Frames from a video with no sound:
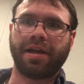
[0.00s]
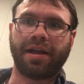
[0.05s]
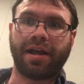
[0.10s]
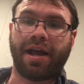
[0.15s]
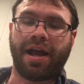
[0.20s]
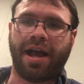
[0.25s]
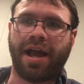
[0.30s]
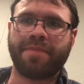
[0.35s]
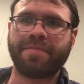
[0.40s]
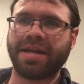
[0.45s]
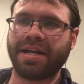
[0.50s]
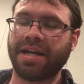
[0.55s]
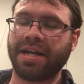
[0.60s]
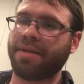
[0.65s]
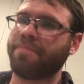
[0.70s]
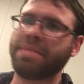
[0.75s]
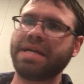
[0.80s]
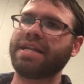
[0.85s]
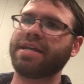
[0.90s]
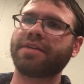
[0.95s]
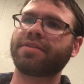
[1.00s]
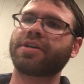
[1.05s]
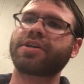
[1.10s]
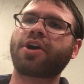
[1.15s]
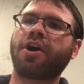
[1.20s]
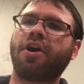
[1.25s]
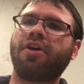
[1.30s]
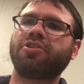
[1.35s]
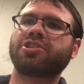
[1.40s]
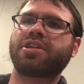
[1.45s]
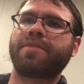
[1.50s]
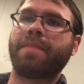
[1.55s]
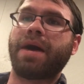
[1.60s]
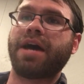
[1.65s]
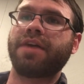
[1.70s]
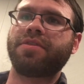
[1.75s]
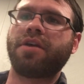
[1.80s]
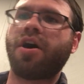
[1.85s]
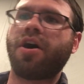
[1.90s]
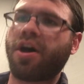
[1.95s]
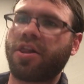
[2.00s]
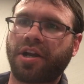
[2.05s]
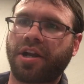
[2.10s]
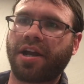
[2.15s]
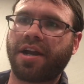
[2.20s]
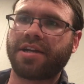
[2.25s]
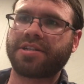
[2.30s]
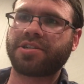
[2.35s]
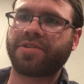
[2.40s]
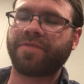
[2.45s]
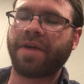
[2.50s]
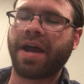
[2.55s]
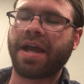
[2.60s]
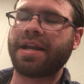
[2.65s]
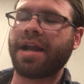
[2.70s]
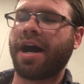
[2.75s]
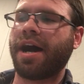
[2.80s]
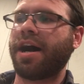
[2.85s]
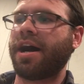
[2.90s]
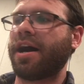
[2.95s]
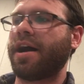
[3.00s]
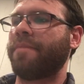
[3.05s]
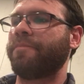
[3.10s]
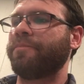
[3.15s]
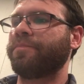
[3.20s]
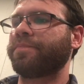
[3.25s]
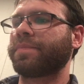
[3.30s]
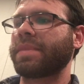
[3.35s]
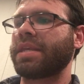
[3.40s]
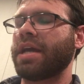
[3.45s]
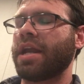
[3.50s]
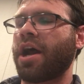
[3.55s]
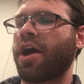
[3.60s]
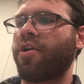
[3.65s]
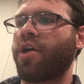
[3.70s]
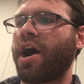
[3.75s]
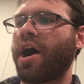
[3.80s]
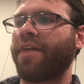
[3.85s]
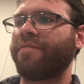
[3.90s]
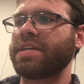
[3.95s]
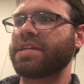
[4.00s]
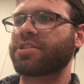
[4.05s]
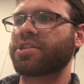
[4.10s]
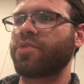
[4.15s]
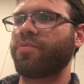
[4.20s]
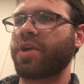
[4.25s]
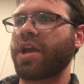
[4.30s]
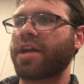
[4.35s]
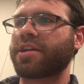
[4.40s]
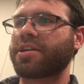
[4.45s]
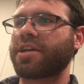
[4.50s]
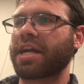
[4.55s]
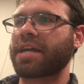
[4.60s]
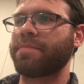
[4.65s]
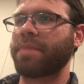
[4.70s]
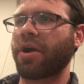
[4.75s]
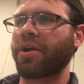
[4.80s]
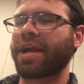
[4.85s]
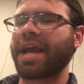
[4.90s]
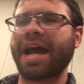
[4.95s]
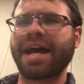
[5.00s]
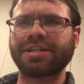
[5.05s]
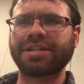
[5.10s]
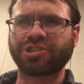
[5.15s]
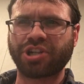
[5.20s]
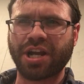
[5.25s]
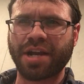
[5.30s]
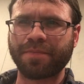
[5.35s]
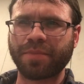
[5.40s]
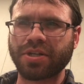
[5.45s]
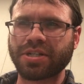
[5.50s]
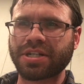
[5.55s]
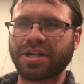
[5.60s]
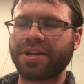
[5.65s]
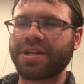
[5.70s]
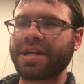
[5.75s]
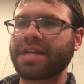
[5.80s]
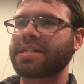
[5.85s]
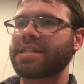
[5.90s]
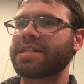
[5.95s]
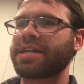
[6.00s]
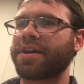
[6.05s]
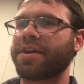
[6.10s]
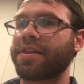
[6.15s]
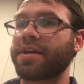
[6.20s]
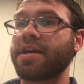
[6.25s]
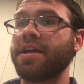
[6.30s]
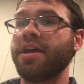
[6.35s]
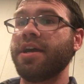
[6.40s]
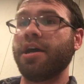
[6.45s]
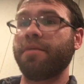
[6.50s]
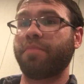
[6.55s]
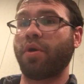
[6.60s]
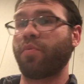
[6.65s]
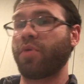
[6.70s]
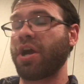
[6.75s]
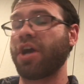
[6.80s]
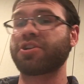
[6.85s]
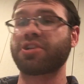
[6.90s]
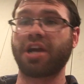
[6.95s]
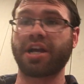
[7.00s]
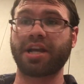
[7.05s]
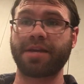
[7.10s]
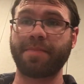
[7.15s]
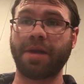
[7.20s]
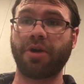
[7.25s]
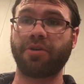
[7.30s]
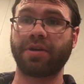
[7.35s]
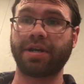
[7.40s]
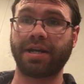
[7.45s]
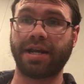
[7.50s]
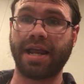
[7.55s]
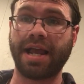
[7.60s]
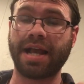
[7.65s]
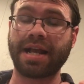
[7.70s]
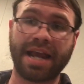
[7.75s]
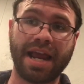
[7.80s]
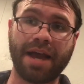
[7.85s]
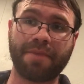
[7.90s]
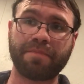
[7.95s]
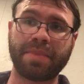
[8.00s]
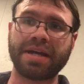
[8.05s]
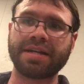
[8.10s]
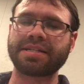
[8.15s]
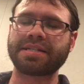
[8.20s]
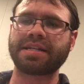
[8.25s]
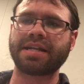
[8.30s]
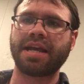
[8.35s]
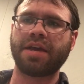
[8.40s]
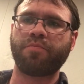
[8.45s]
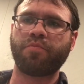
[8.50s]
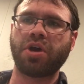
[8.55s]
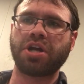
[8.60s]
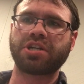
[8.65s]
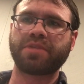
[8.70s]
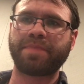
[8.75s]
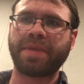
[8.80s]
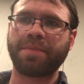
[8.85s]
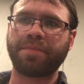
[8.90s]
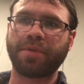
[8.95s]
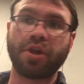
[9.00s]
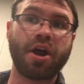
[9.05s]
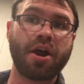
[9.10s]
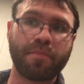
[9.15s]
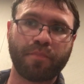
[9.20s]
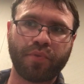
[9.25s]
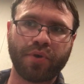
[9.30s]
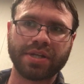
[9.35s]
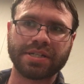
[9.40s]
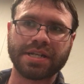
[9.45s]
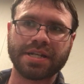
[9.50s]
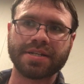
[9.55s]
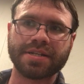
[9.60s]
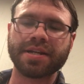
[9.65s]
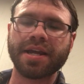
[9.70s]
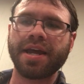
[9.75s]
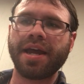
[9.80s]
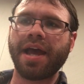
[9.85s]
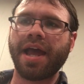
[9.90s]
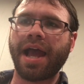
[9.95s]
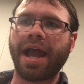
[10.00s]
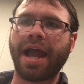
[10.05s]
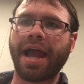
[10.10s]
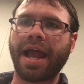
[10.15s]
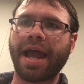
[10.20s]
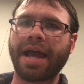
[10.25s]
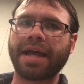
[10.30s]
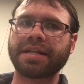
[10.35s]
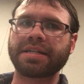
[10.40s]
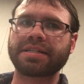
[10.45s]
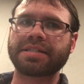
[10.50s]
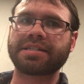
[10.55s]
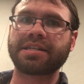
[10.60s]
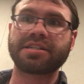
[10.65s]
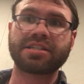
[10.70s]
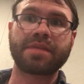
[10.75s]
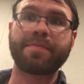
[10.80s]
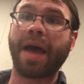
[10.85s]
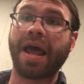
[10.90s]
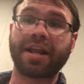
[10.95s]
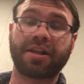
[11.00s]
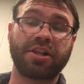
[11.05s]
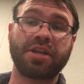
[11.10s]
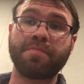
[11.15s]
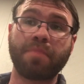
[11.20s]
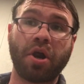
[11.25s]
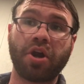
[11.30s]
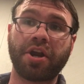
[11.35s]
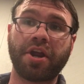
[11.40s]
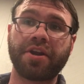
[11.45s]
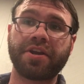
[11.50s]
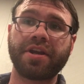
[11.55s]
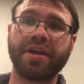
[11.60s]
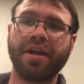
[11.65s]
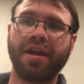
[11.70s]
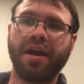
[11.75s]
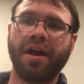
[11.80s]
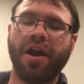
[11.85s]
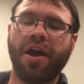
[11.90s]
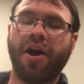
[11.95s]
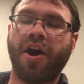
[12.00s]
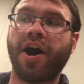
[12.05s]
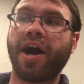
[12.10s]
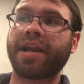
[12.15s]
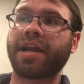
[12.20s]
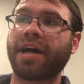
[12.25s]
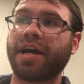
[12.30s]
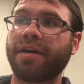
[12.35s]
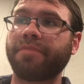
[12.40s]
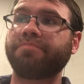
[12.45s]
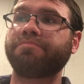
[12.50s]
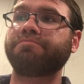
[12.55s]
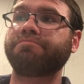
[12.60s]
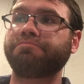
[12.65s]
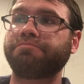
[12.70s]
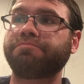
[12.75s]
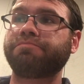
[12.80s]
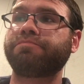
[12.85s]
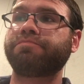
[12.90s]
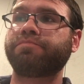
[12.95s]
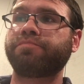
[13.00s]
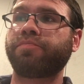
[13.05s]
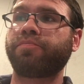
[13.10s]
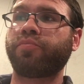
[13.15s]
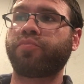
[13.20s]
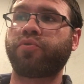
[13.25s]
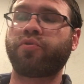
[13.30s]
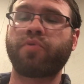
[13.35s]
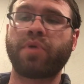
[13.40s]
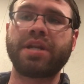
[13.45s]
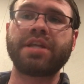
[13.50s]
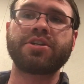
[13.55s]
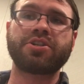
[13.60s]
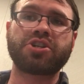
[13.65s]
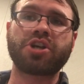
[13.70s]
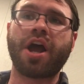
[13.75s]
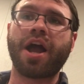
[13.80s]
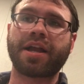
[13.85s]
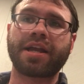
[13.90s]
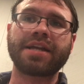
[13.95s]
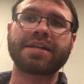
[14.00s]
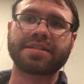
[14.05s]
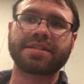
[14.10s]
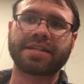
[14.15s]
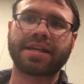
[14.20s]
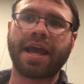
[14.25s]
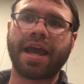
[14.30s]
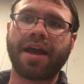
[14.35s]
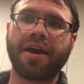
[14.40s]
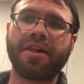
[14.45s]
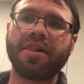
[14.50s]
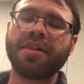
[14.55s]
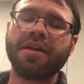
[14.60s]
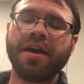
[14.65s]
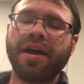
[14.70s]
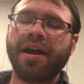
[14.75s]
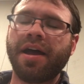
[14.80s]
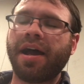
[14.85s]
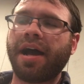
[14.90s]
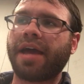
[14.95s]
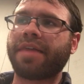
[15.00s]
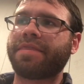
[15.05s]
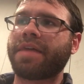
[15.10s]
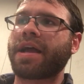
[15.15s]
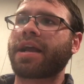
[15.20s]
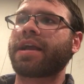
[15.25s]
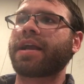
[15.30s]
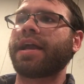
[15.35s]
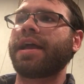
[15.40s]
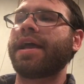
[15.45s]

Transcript: I mean, it immediately calls to mind the Holocaust, right? Obviously we're not talking about gas chambers here necessarily, but we are talking about encampments in which people are imprisoned and systematically murdered on a pretty shocking scale, I think.